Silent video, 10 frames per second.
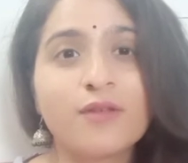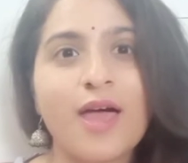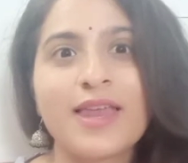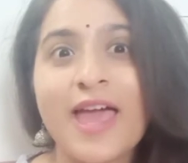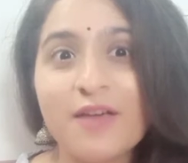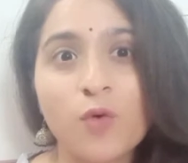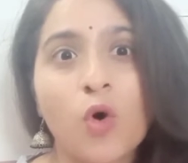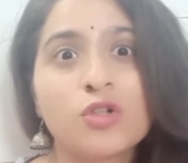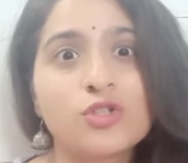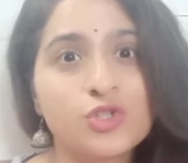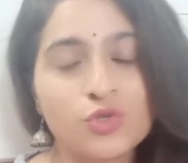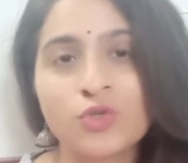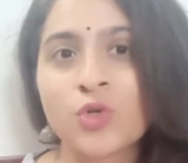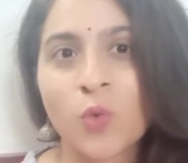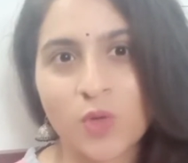And I have also
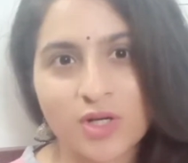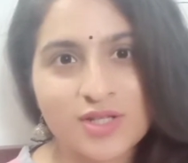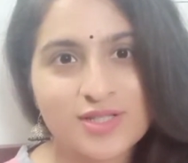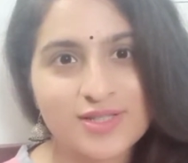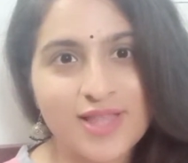noticed